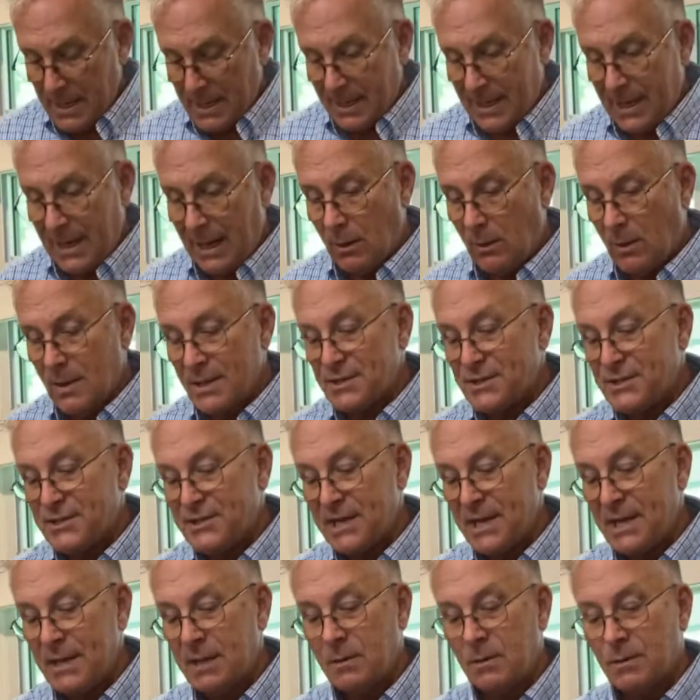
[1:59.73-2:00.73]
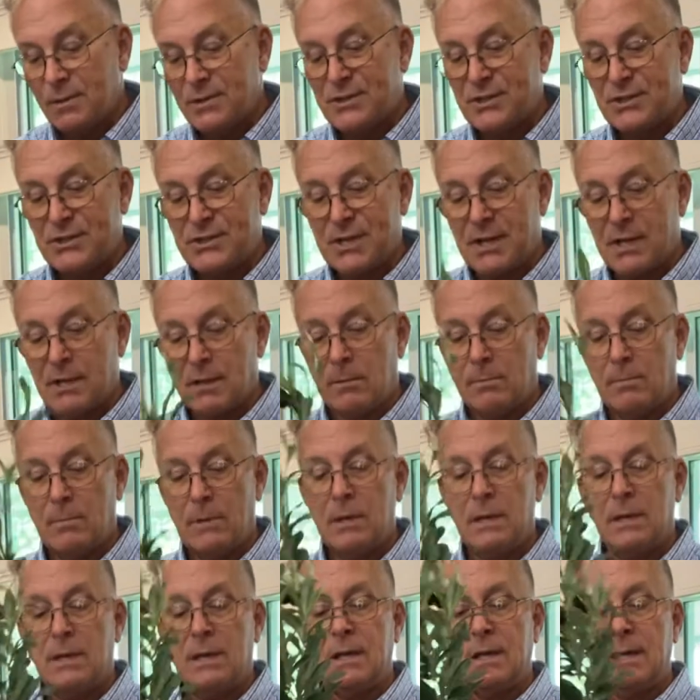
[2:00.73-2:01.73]
Now a single stem
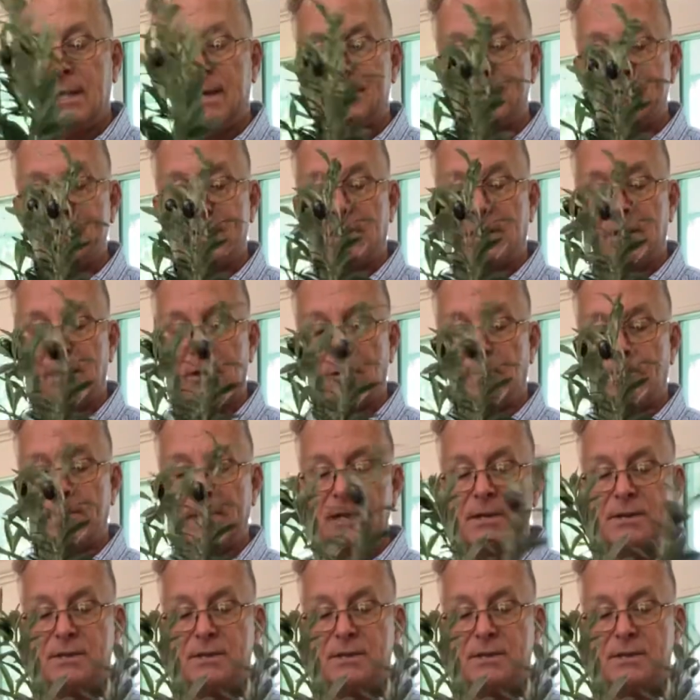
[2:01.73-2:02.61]
is a little bit